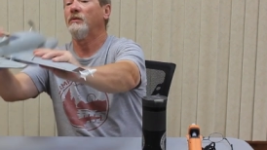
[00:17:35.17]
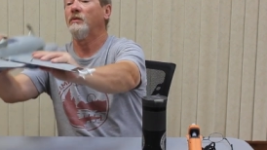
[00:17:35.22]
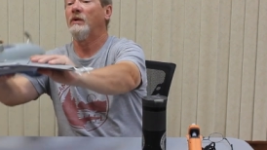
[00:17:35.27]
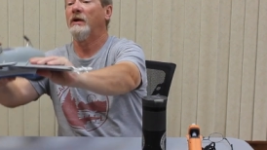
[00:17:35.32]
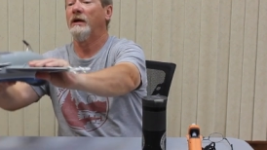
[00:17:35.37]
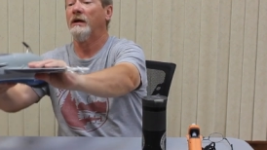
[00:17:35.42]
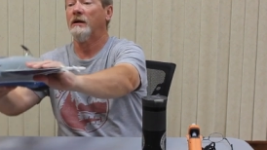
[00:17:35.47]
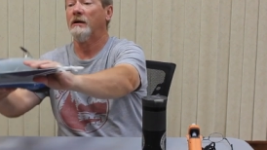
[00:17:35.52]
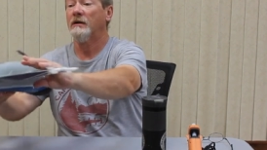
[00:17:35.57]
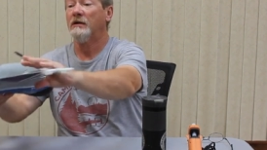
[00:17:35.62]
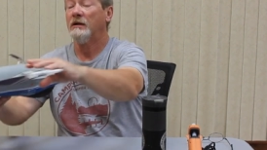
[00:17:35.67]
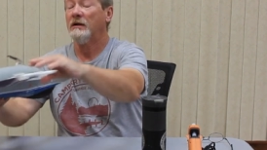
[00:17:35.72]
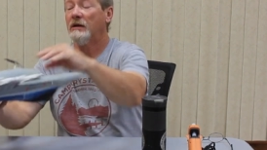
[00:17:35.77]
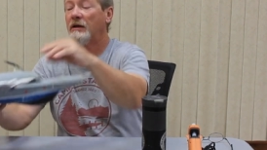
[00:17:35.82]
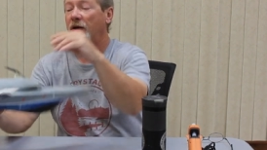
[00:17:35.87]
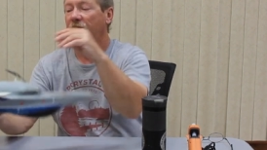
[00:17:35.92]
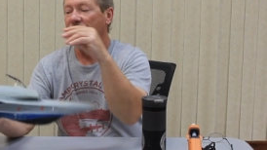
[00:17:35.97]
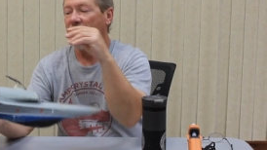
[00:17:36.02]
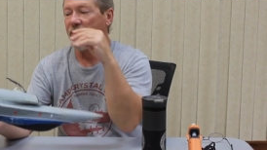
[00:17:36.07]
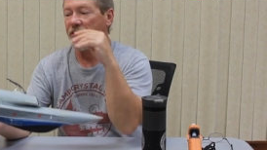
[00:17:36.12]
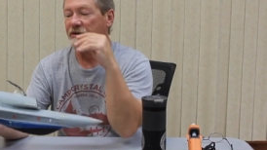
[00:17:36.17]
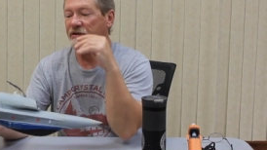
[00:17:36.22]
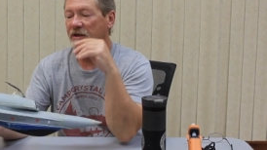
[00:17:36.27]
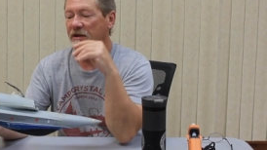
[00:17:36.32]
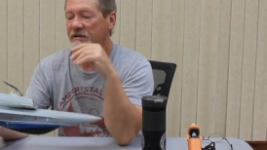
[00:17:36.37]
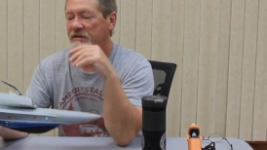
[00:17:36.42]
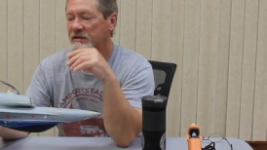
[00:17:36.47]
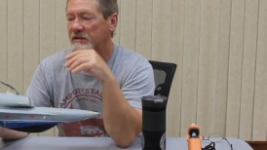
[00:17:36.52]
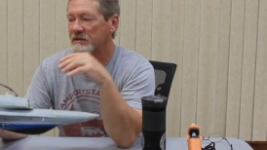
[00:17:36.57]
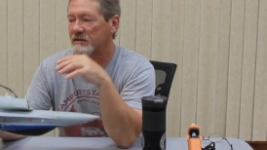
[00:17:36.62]
well. They're
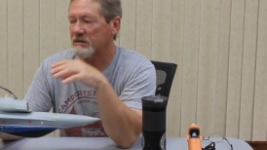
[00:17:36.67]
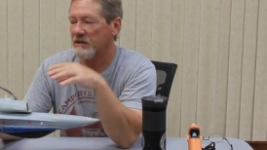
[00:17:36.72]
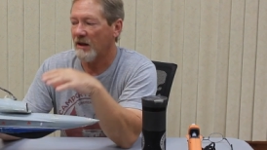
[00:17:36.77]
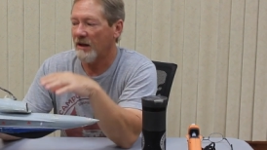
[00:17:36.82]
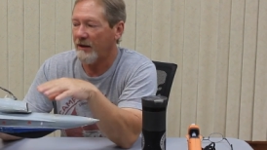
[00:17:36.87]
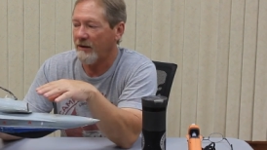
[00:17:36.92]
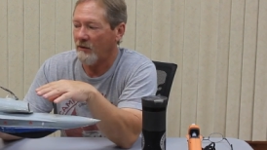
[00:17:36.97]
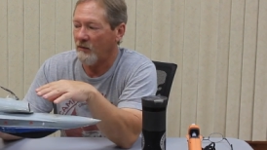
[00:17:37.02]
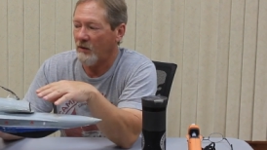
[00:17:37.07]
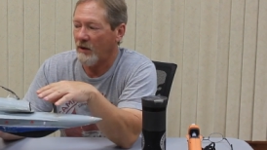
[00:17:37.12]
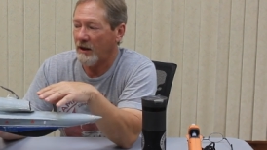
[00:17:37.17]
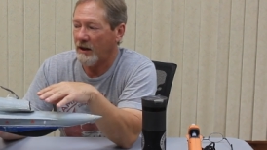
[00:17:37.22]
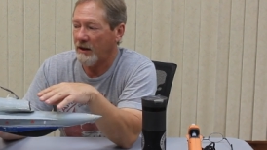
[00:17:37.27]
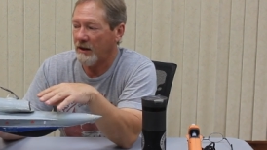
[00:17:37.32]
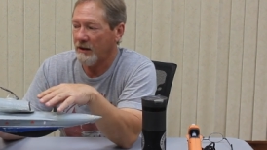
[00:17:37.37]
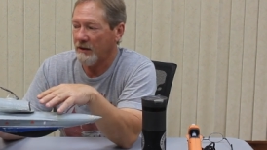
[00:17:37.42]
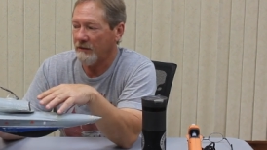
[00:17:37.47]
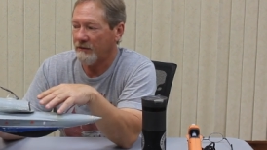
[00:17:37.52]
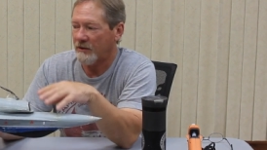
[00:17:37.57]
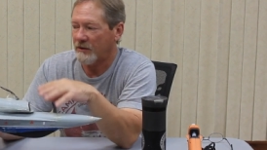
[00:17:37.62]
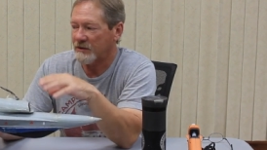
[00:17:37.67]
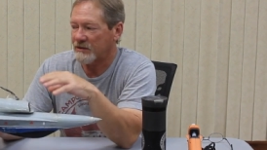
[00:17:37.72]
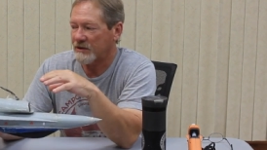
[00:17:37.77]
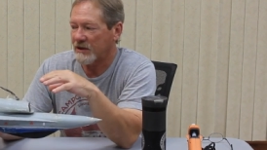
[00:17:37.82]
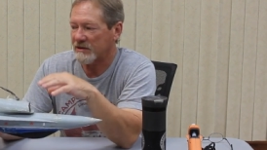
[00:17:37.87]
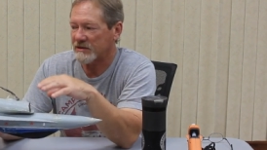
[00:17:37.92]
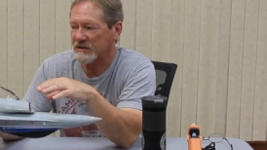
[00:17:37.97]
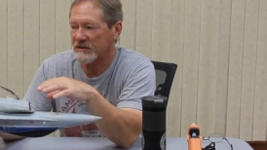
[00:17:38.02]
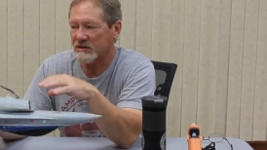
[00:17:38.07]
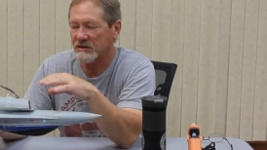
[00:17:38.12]
just as lightweight, they're
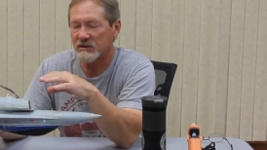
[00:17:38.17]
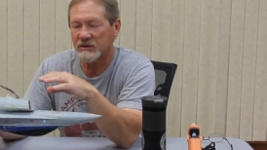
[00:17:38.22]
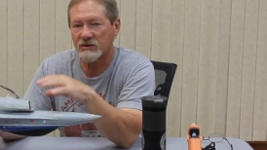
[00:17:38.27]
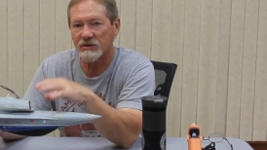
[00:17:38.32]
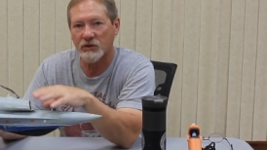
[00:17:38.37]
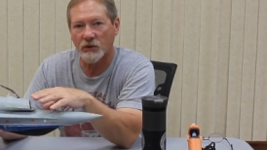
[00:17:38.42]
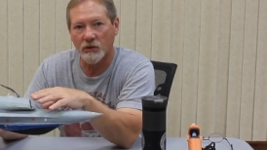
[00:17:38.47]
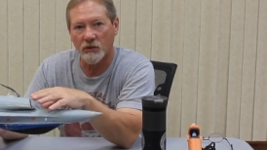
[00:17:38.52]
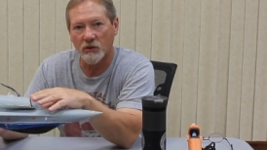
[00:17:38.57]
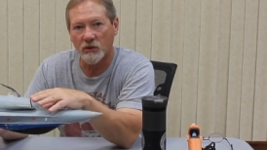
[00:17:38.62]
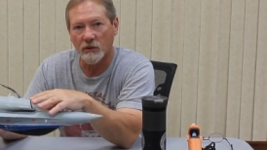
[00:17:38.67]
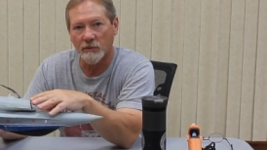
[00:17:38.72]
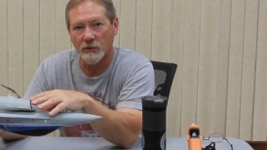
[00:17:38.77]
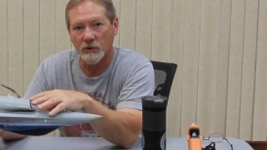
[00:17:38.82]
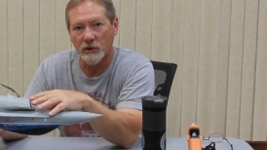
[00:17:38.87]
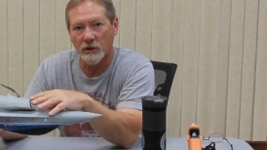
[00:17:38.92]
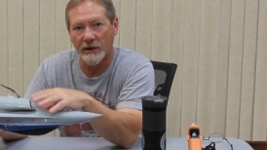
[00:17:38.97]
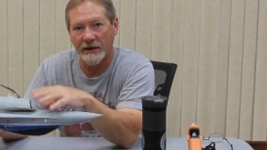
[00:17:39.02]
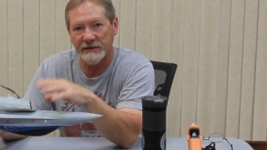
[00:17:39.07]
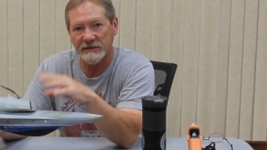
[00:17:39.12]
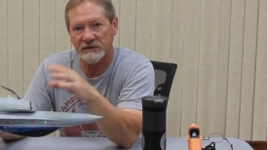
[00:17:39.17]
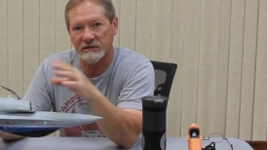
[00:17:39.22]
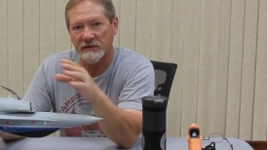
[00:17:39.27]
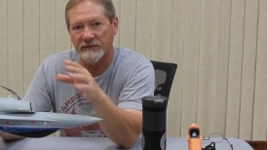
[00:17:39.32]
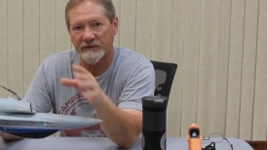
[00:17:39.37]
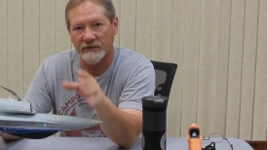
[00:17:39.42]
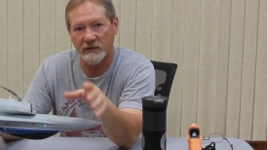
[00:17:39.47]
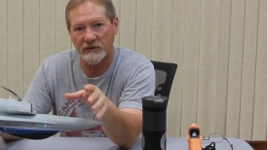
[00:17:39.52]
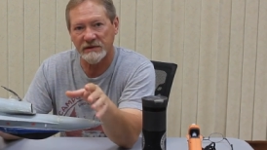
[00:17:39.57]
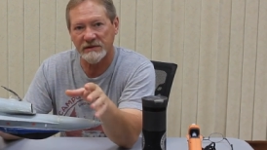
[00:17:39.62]
just as durable as the
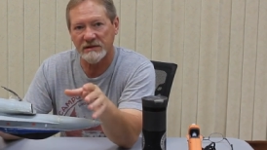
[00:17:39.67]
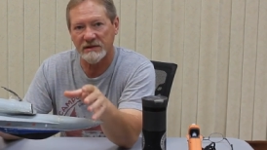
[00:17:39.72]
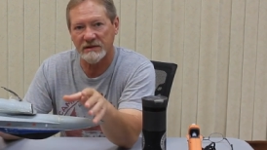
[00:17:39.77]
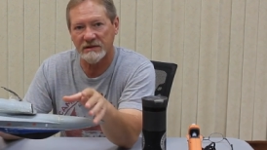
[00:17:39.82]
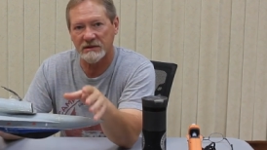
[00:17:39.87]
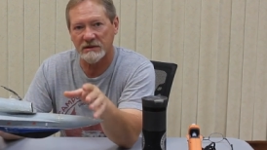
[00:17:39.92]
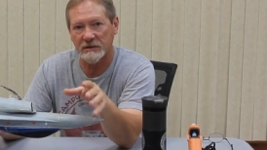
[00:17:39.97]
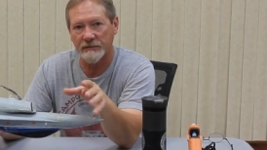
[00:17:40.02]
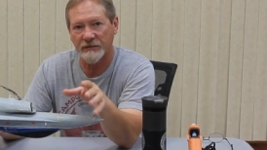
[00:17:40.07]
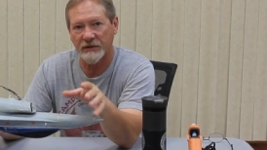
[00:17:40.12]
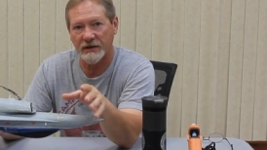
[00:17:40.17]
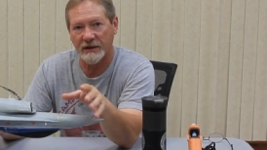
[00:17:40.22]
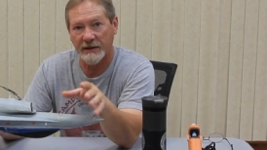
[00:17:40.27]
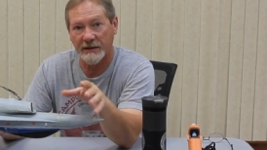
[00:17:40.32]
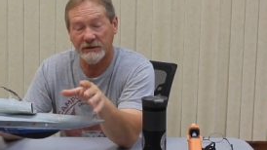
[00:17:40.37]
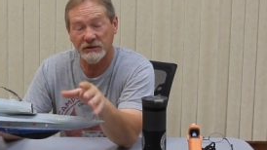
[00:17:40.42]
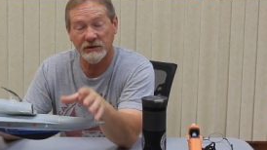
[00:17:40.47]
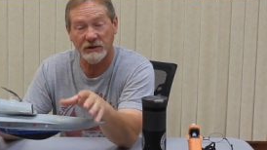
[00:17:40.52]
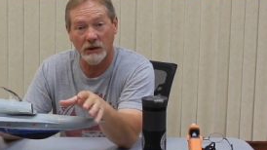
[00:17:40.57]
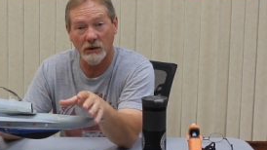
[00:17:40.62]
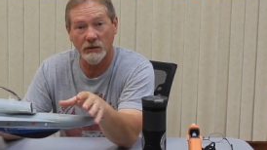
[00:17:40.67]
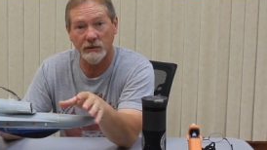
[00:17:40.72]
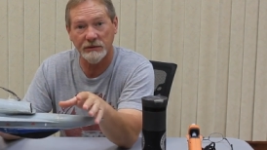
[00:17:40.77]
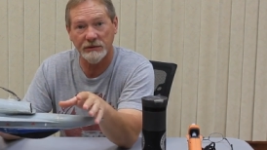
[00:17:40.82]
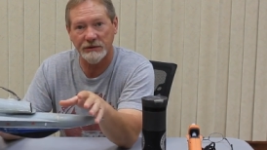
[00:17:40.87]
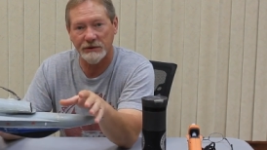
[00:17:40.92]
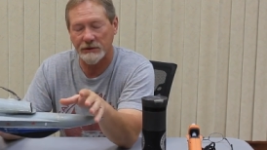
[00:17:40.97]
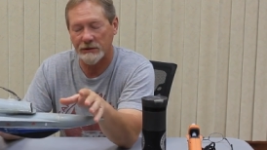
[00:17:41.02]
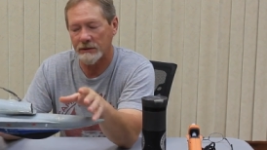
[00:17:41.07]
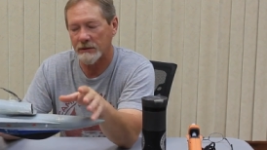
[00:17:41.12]
first system that I showed
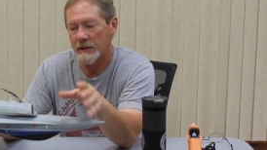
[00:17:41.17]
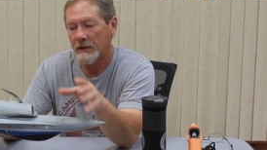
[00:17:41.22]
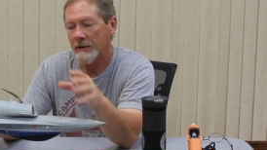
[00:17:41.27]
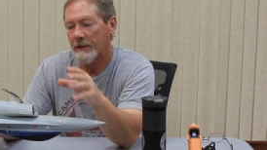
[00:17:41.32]
you.